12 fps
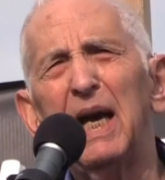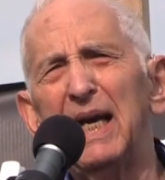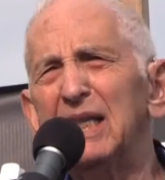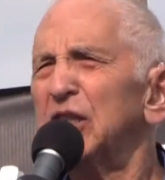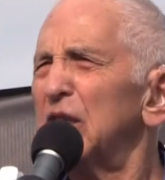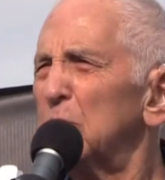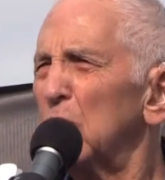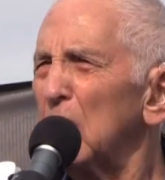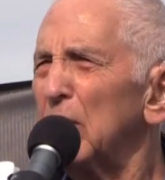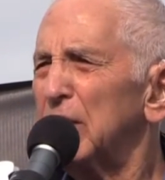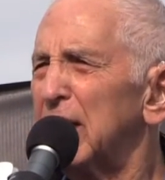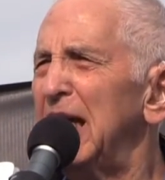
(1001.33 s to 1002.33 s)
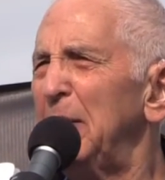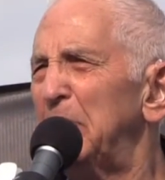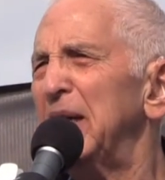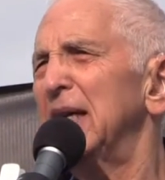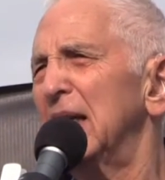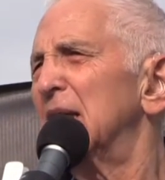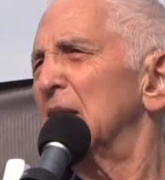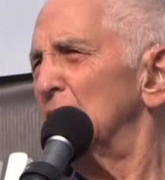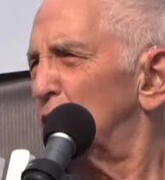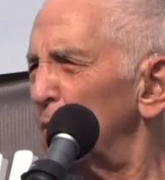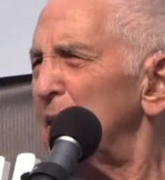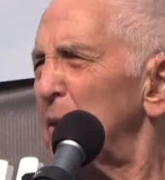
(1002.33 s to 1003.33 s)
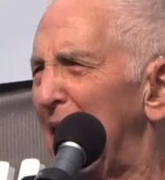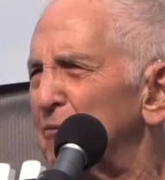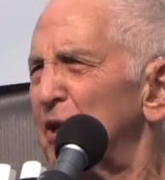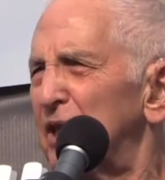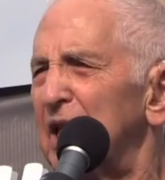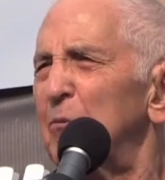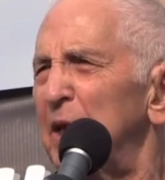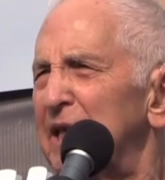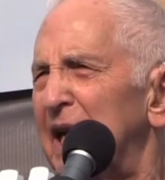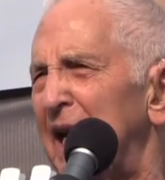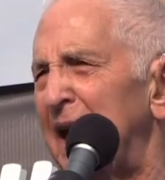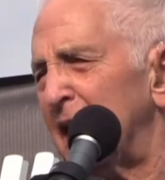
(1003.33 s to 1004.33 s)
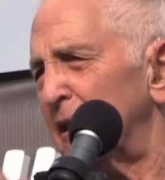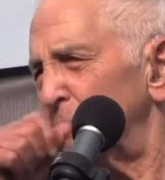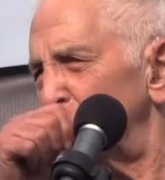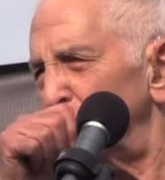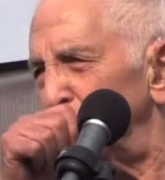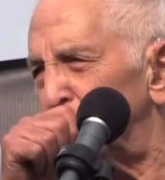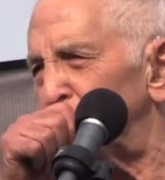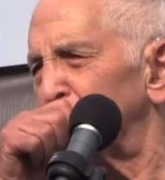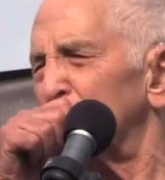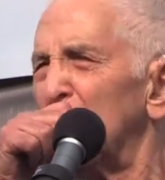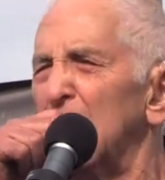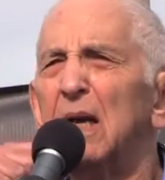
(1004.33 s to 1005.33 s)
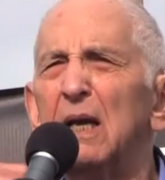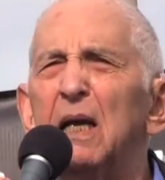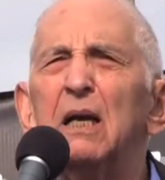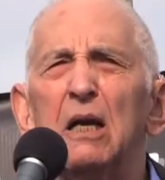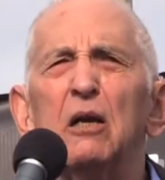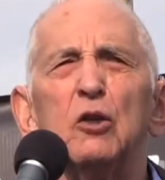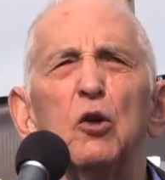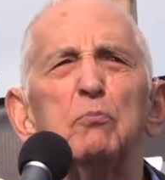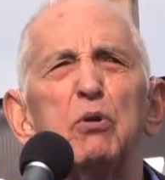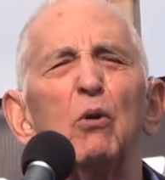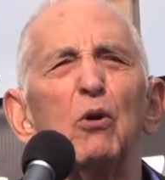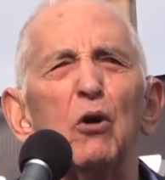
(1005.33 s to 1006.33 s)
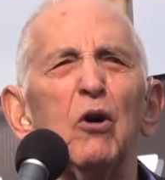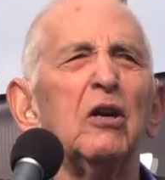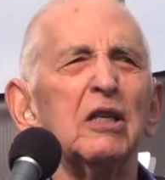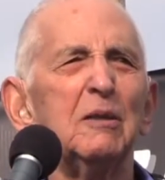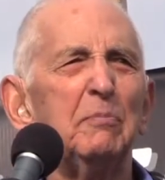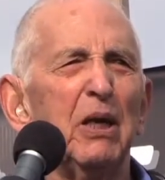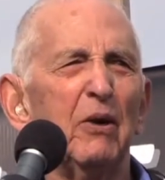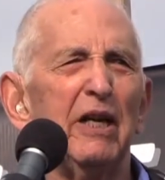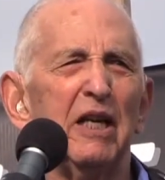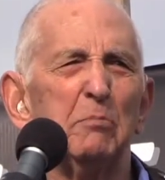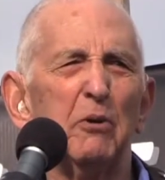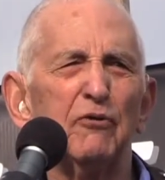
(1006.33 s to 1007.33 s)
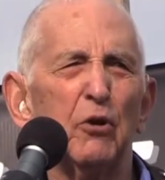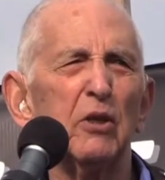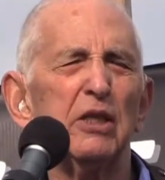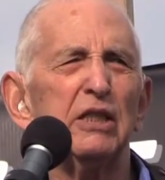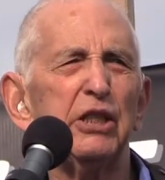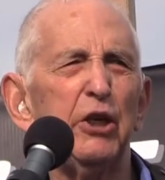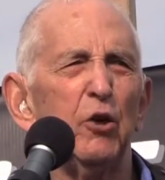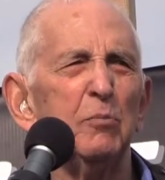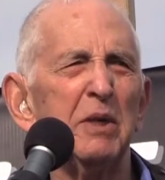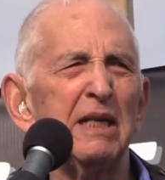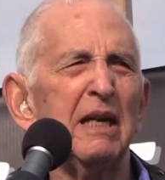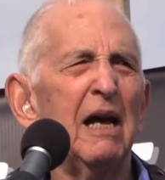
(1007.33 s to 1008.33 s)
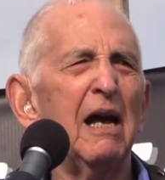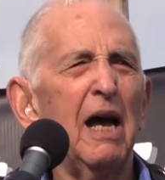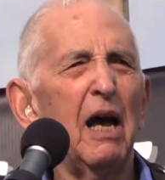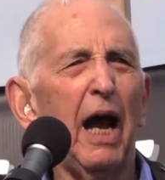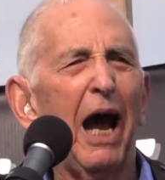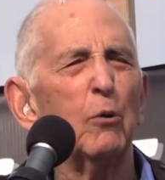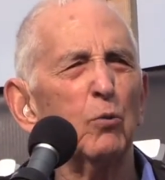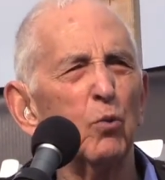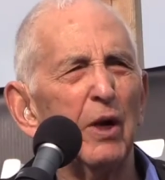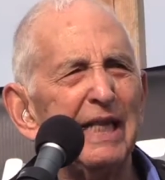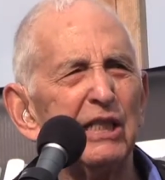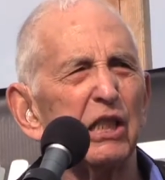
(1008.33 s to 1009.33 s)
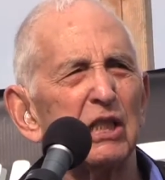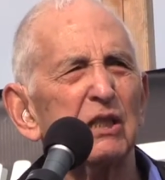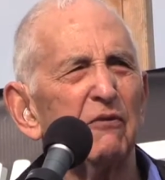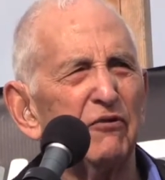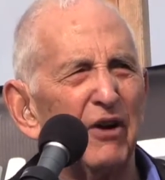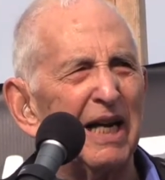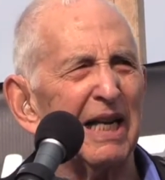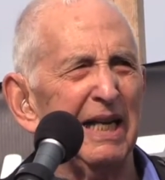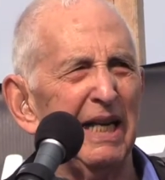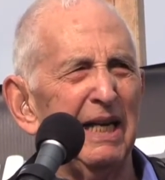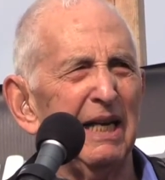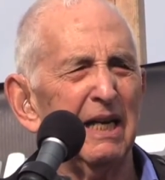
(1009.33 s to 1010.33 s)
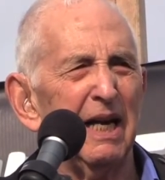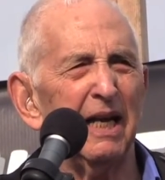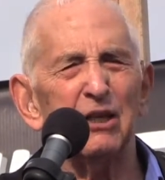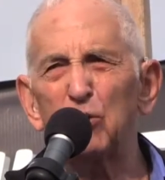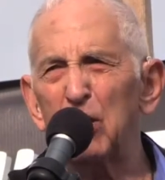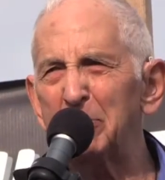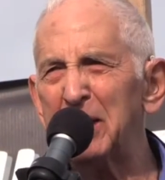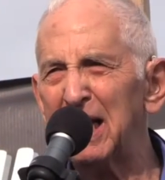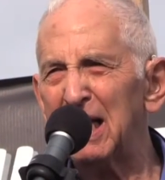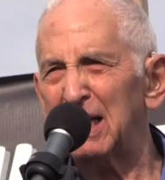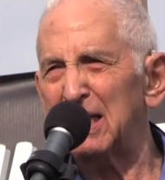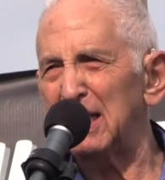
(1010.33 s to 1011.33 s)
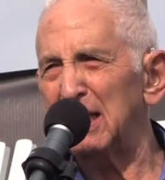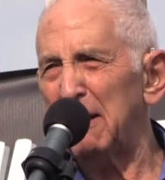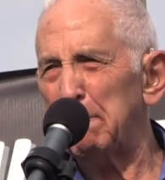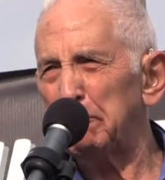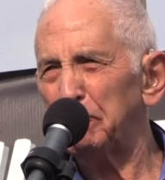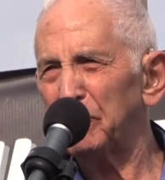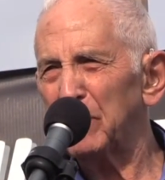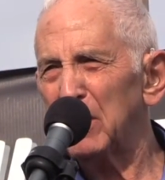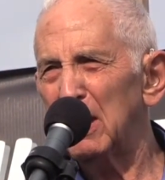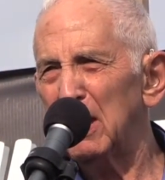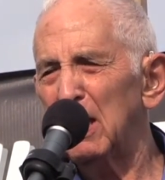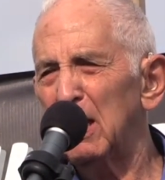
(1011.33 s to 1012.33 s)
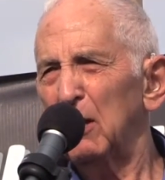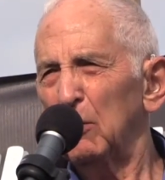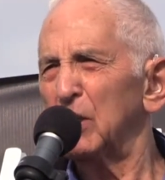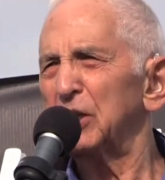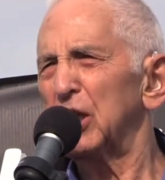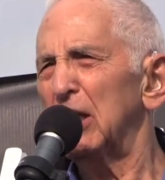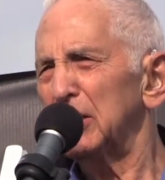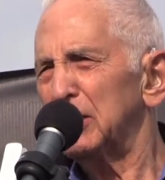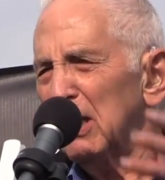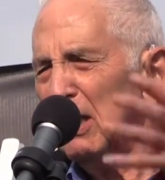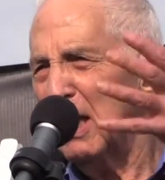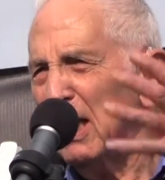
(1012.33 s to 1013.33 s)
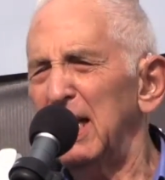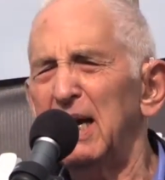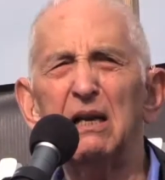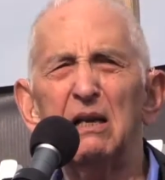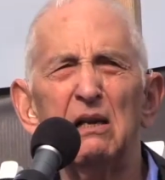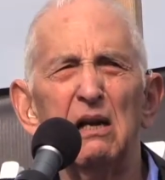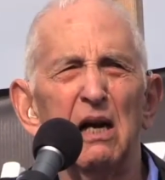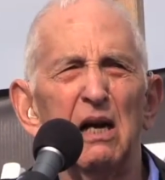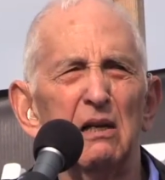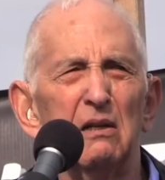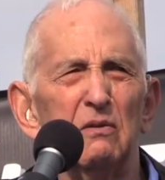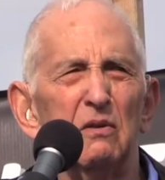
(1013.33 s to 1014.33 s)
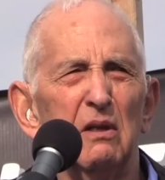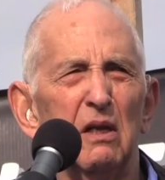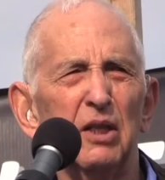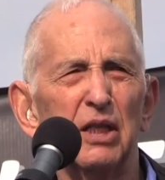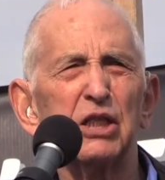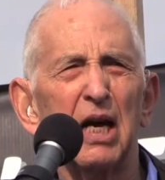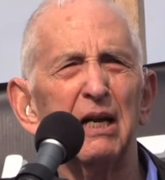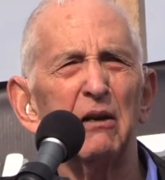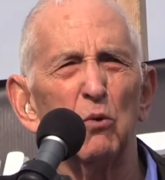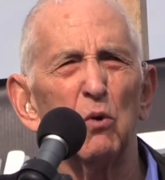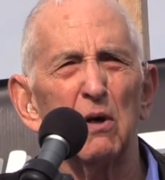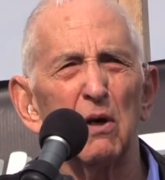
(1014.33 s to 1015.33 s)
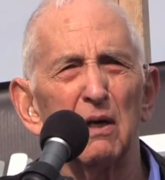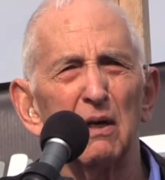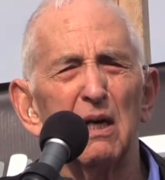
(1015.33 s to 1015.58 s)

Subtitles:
Is it worth keeping doing everything we can to prolong the period before this human outrageous folly and criminality result in this kind of war?